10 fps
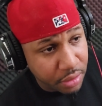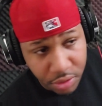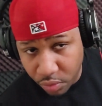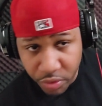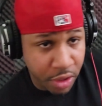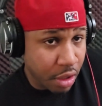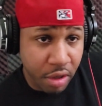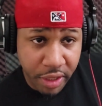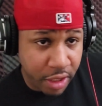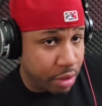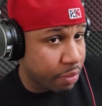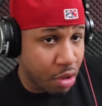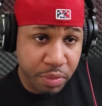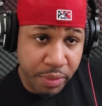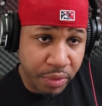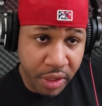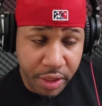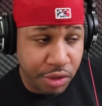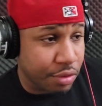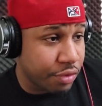So we can all get it. The broke people can get
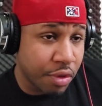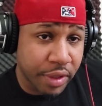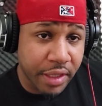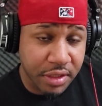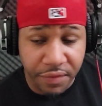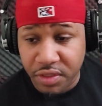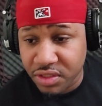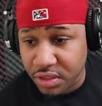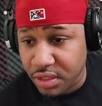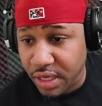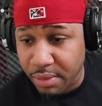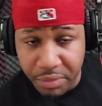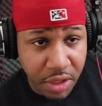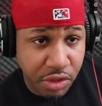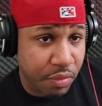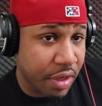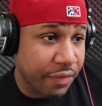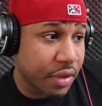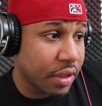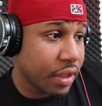it too. You don't got $70, $69 or
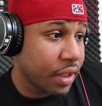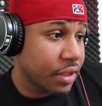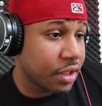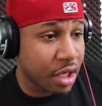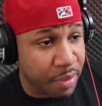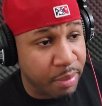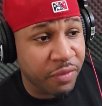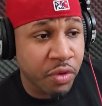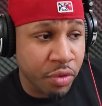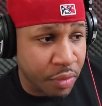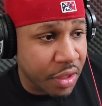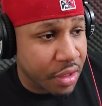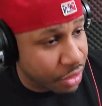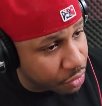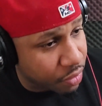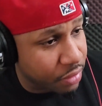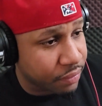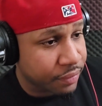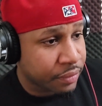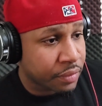whatever to get a pay-per-view, you can get this one.
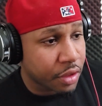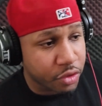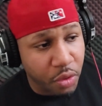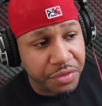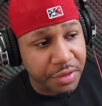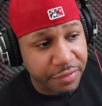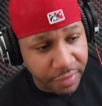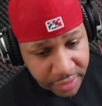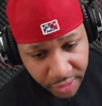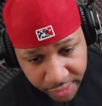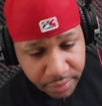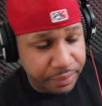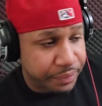UFC Fight Night.